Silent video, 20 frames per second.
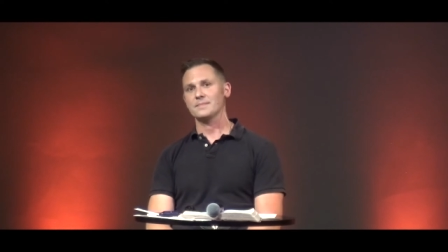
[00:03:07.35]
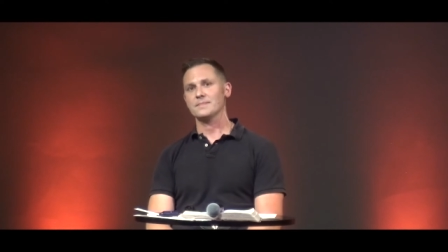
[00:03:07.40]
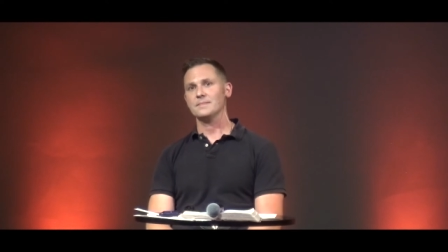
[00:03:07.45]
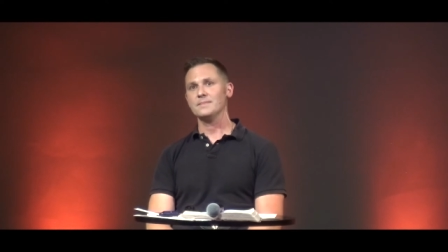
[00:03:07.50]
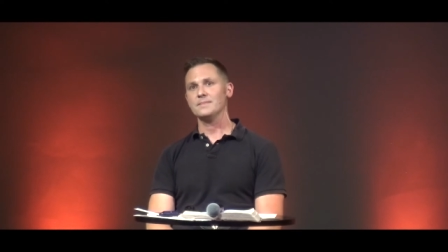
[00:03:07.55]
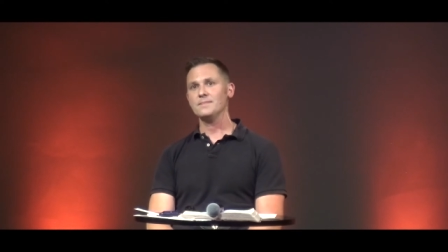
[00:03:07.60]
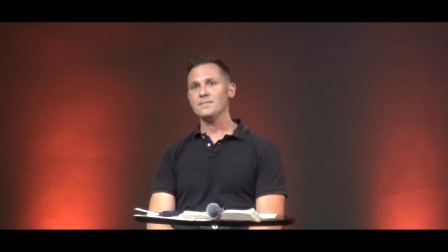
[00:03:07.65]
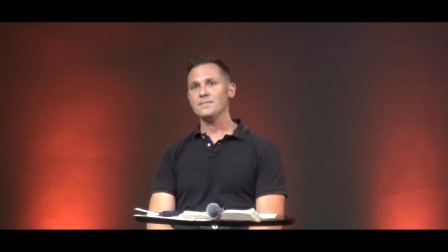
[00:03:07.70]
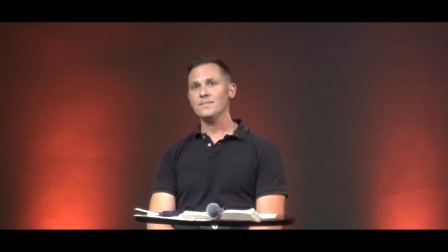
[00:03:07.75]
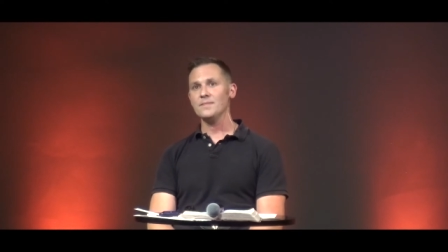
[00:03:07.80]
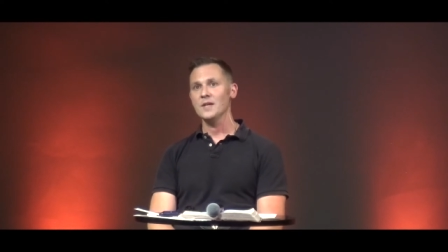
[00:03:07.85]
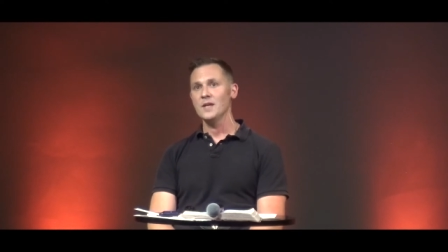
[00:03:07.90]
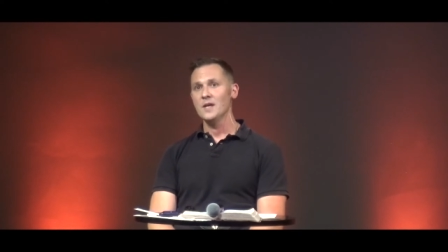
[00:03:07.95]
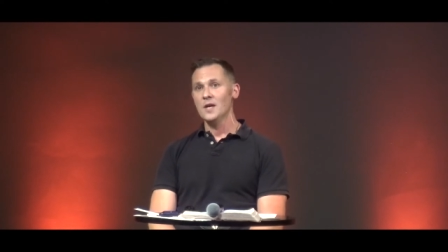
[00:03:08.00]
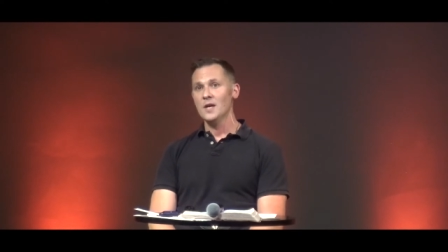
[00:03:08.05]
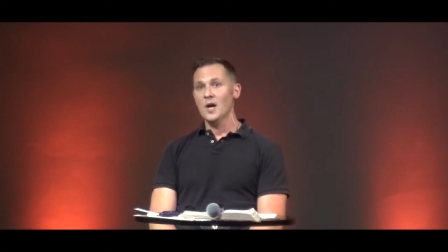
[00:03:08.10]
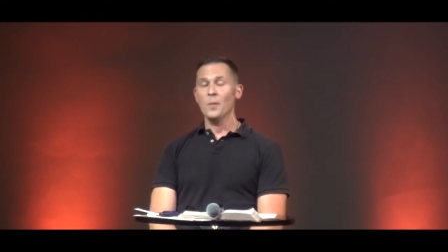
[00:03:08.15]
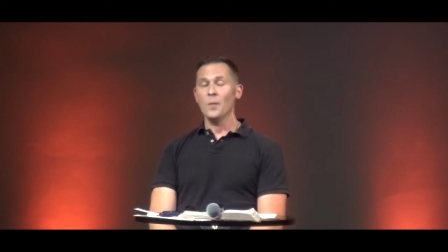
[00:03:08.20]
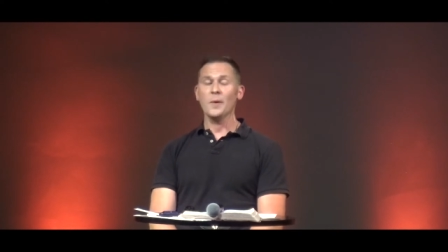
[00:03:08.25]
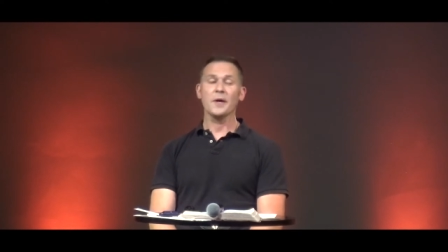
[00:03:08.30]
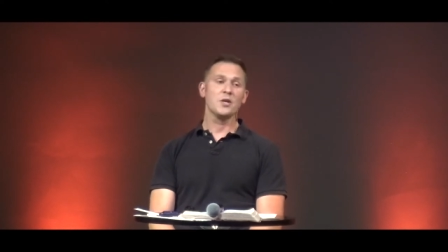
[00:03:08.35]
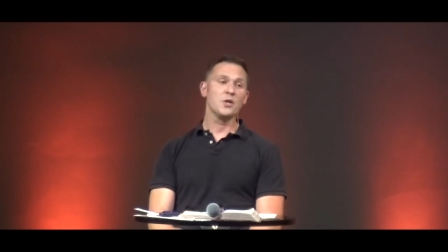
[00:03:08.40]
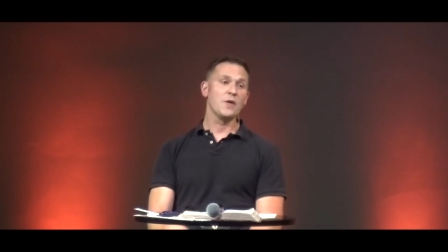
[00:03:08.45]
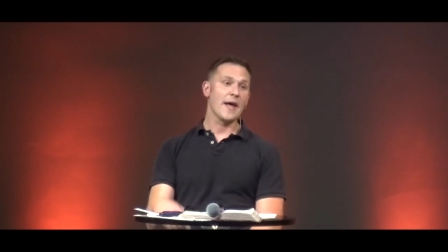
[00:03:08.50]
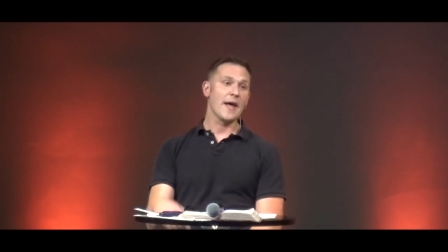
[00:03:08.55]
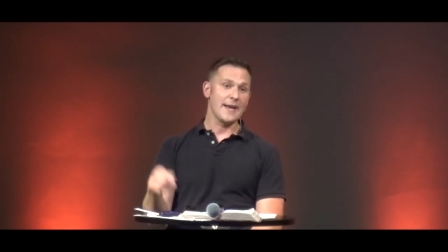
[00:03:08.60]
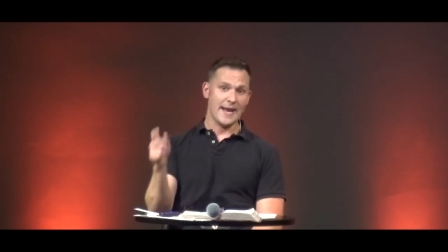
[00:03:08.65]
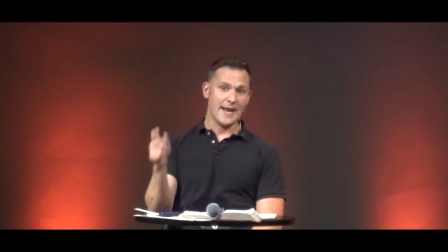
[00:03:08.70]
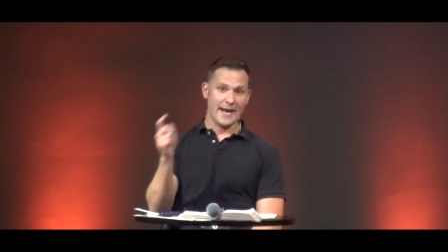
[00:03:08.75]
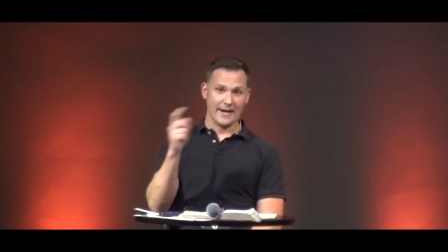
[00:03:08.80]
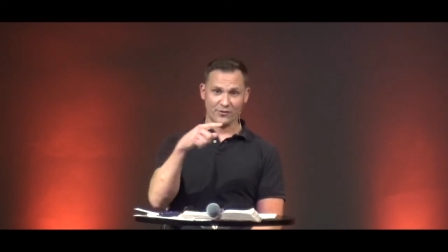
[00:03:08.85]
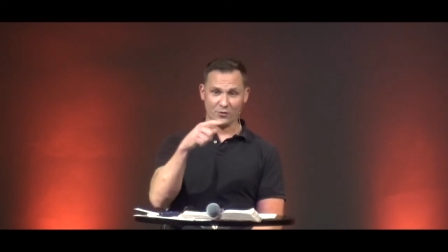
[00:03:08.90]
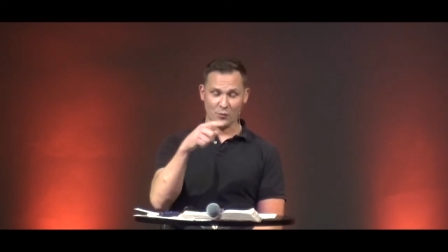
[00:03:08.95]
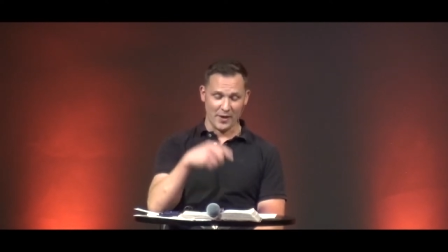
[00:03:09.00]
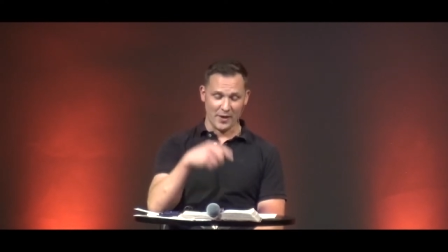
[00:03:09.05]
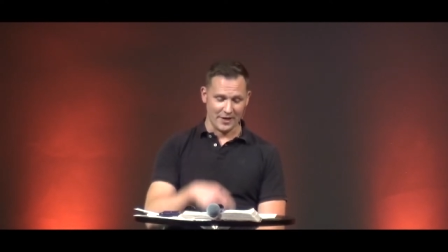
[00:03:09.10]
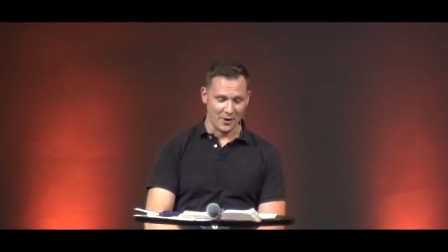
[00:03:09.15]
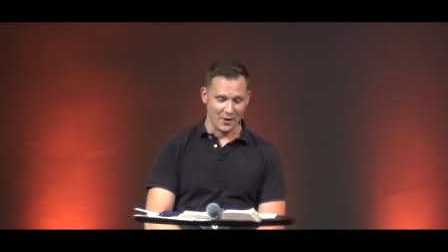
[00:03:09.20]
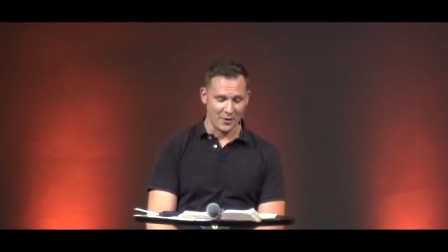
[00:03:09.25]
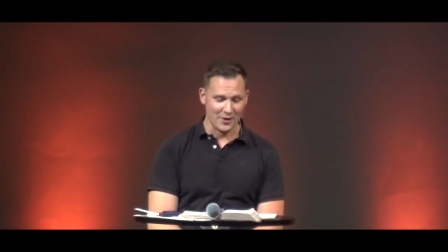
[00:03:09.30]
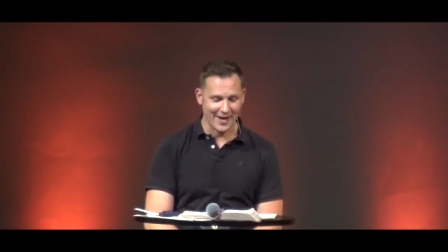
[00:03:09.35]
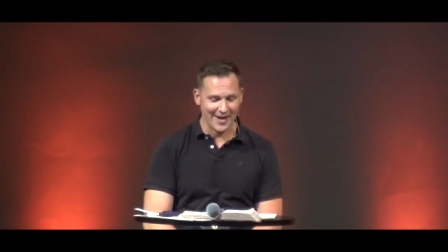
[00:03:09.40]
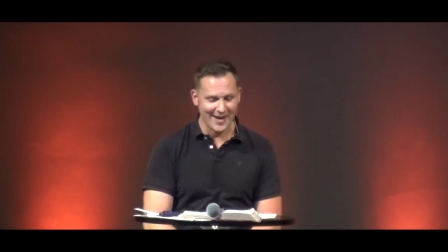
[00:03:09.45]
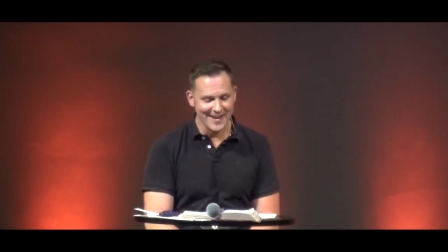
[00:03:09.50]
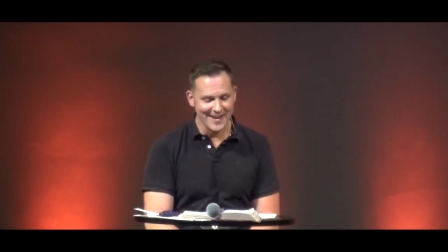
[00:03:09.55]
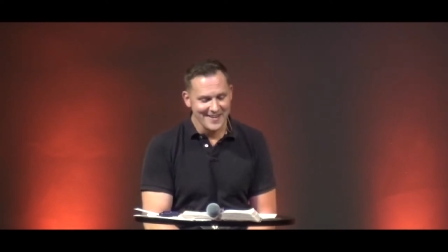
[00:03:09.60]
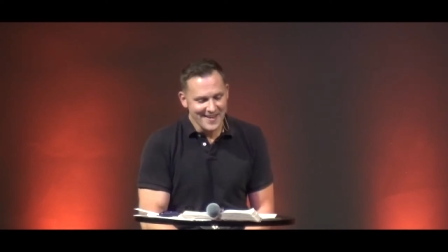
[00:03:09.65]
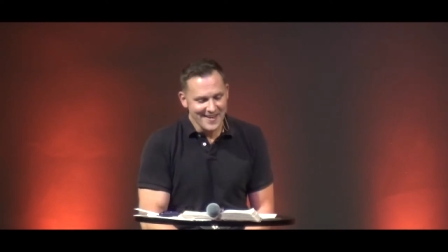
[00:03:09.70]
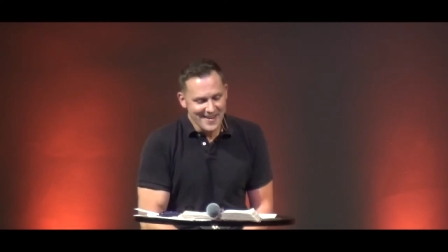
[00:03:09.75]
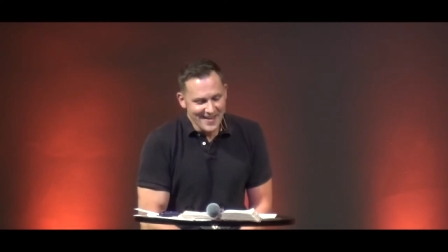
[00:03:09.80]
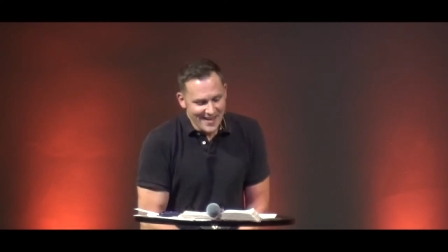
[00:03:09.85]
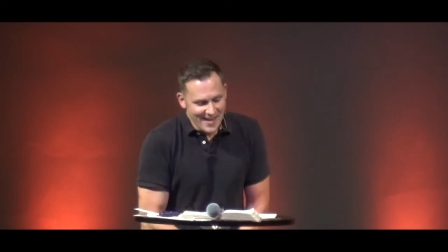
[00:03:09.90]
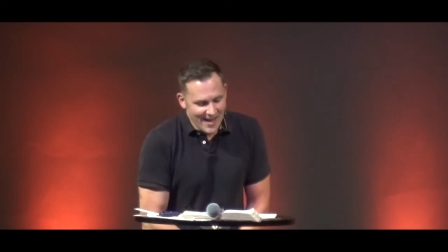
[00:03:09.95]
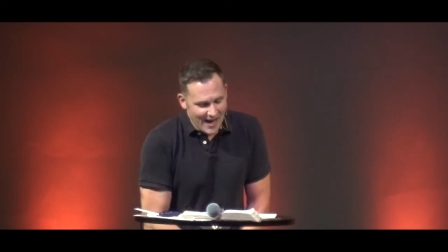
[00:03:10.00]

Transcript: We're going to do that next week, okay?